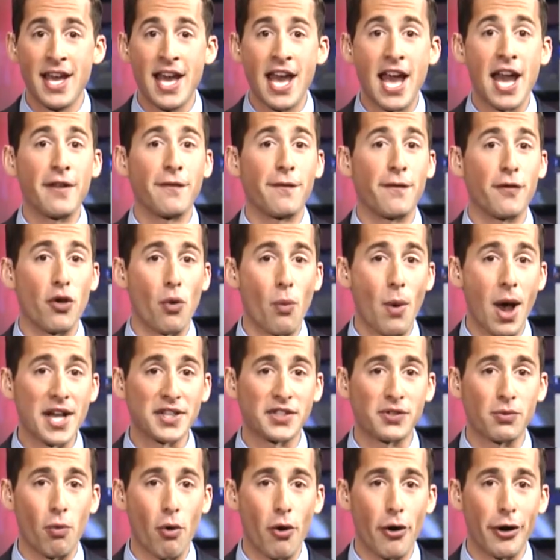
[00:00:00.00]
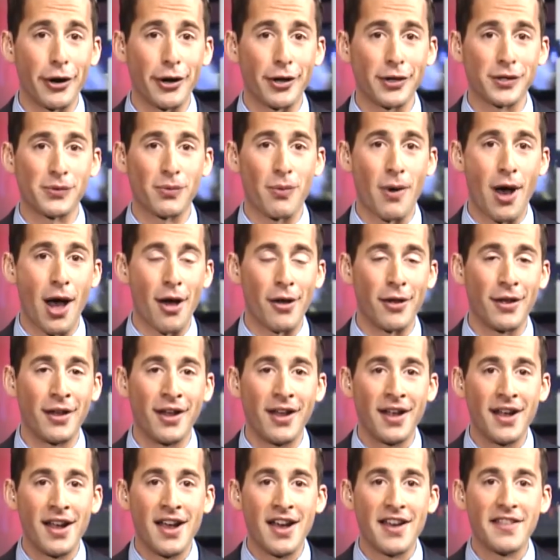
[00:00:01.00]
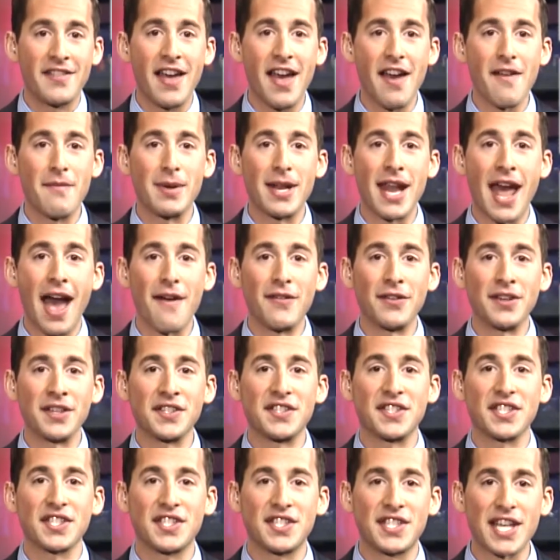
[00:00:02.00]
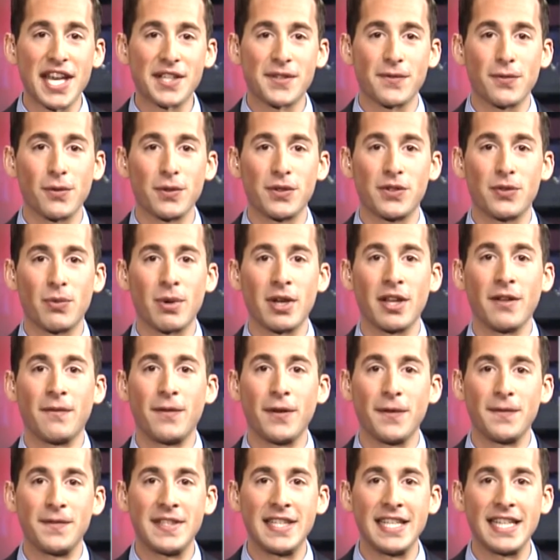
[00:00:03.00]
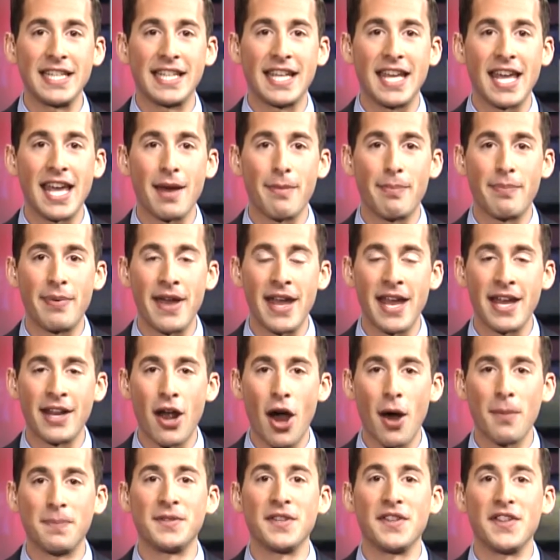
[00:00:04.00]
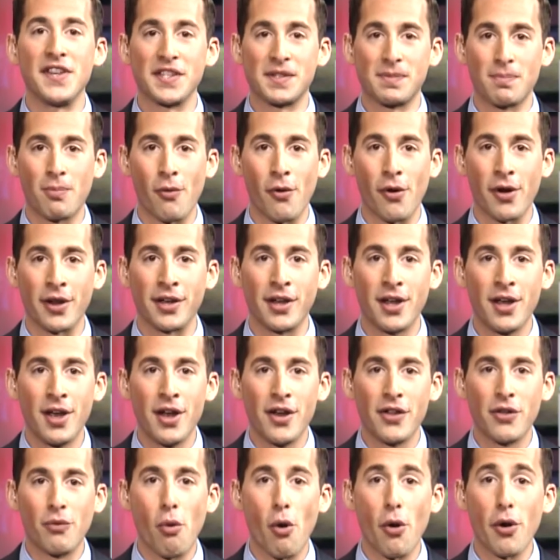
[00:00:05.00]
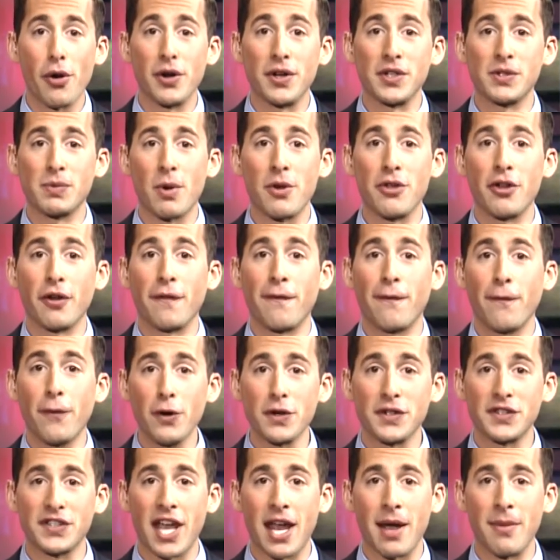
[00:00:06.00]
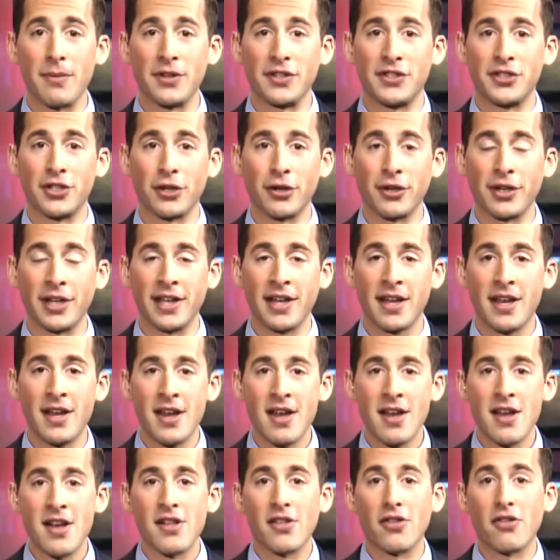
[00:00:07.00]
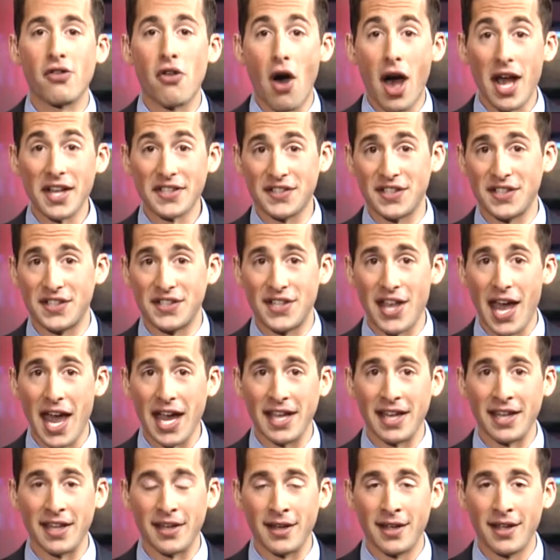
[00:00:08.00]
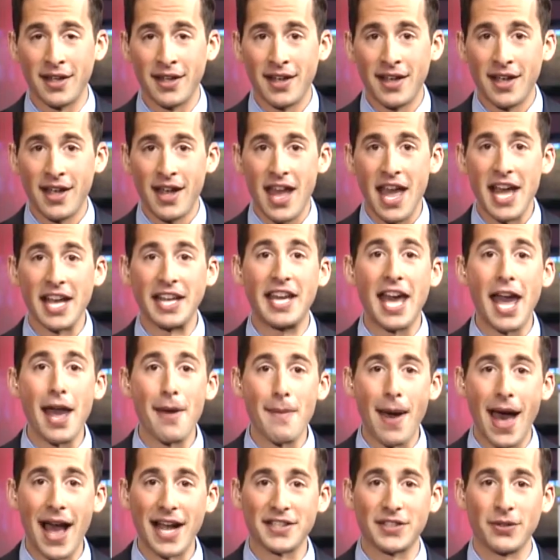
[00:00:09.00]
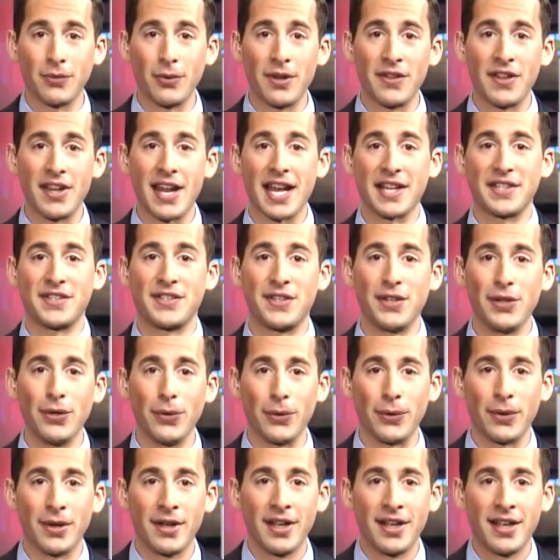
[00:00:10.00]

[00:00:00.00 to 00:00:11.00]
And for the West Warriors, well, they have been having a successful 2015 campaign up to this point. The Warriors won their first game of the tourney, lost the second, and came back to win the next 2.